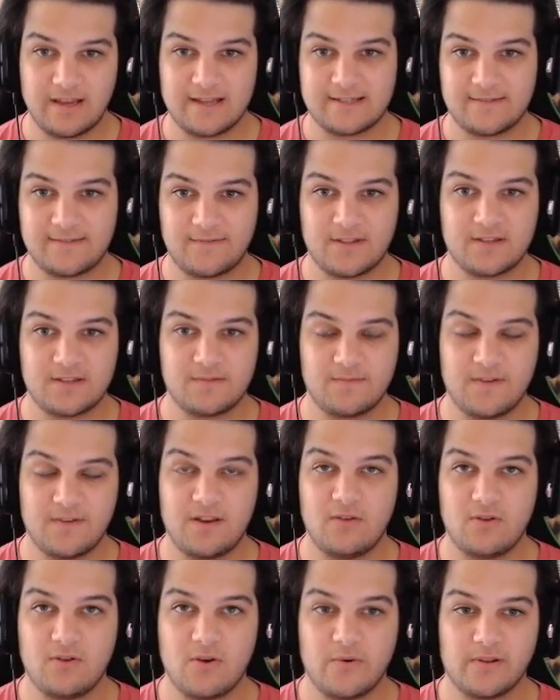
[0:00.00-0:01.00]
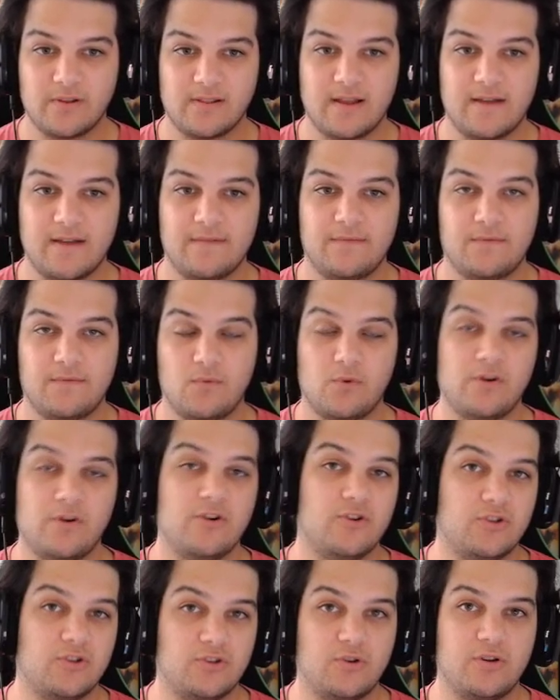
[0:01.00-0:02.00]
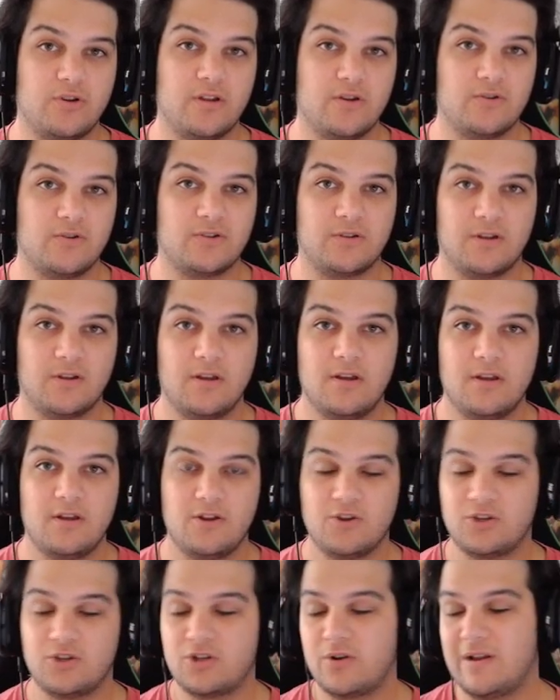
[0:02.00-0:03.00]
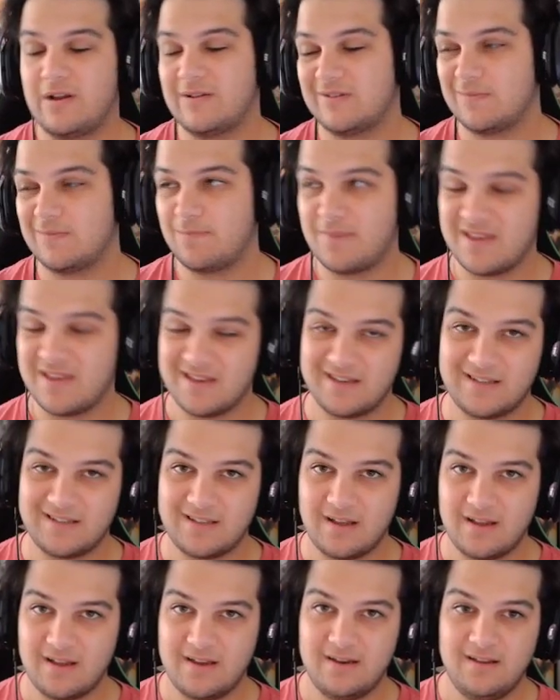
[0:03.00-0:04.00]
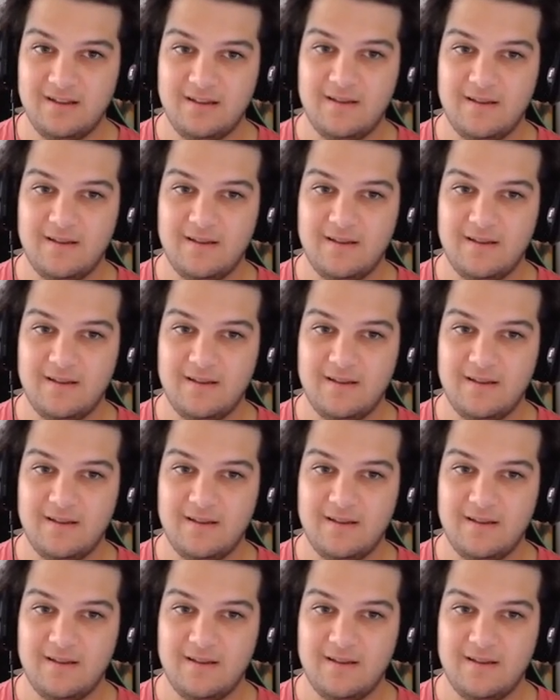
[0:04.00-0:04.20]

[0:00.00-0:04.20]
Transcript: as of this video going live, for your showdowns being done.